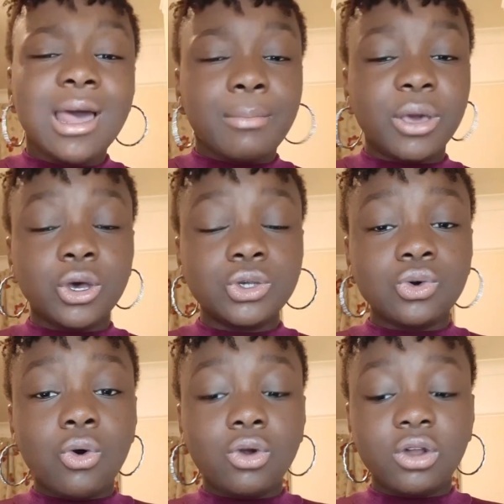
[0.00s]
because
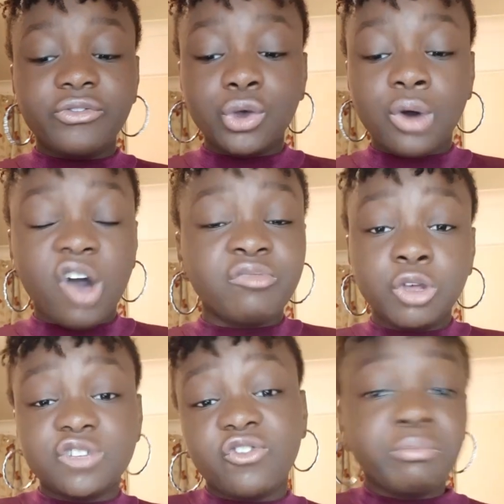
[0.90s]
all of you have
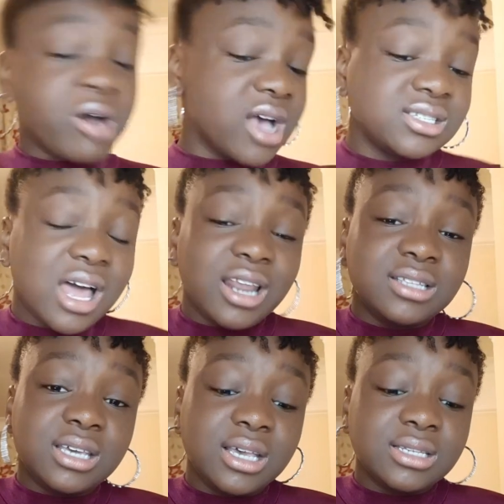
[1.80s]
beautiful
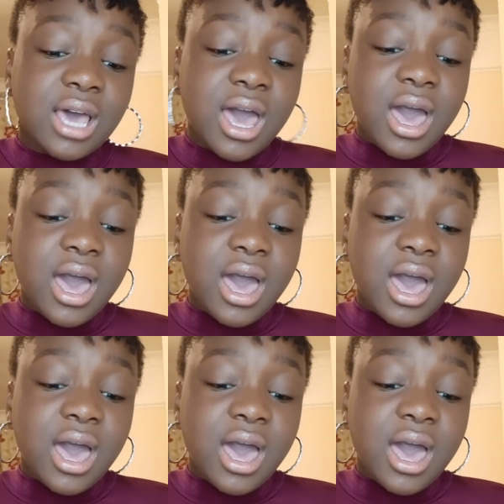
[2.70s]
personalities.